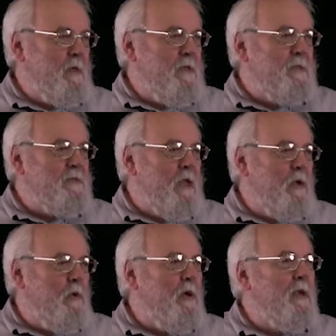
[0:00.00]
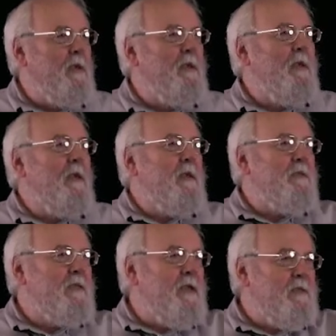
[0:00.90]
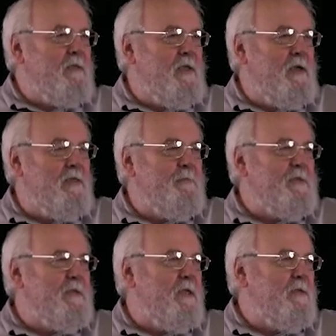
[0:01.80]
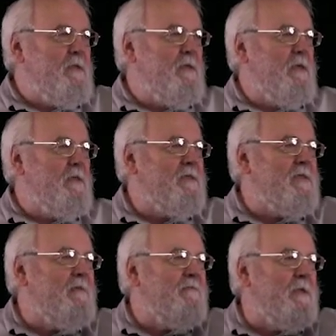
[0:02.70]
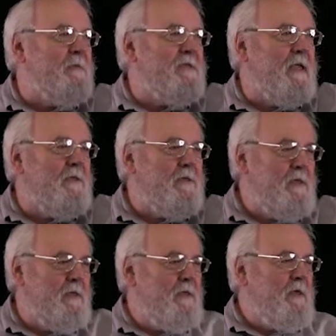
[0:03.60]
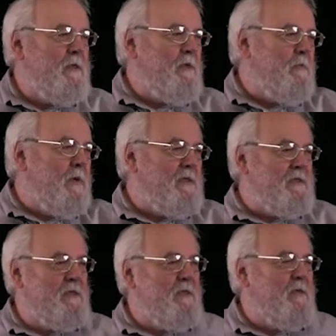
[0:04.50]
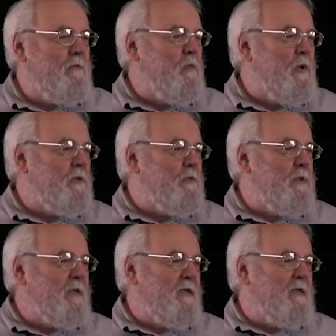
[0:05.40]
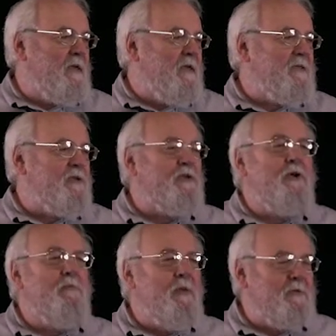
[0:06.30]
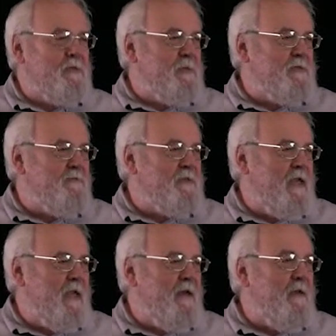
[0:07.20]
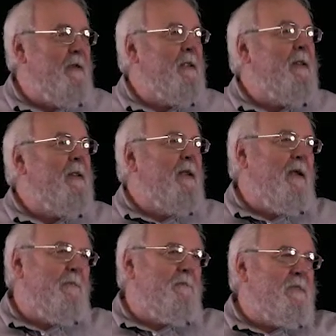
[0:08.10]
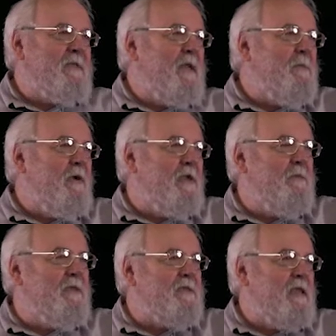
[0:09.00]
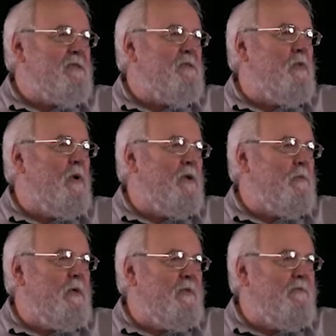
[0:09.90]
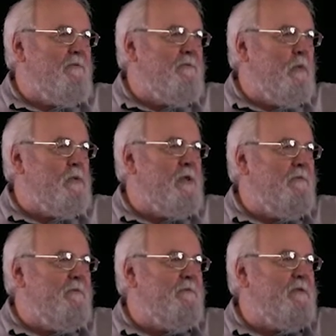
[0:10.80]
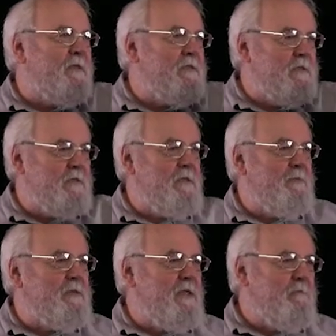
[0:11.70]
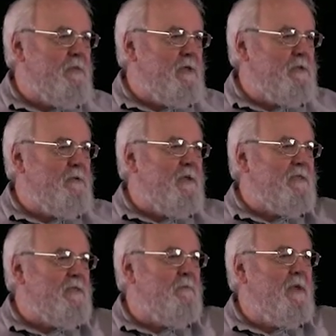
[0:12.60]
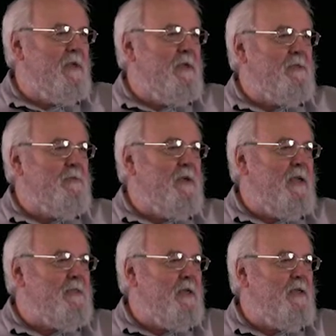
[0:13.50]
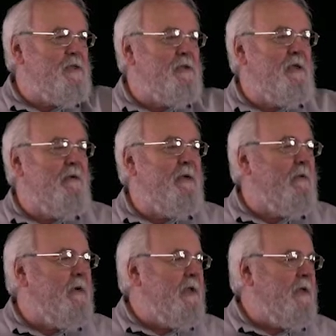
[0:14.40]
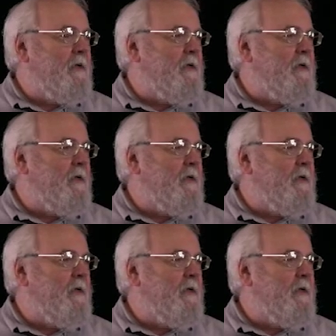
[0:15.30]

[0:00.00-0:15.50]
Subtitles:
So, to get 30% and 70%, you must have worked with at least 2 multiples of 10. The same argument doesn't work with 40, 50, and 60% because you get some cancellation going on here.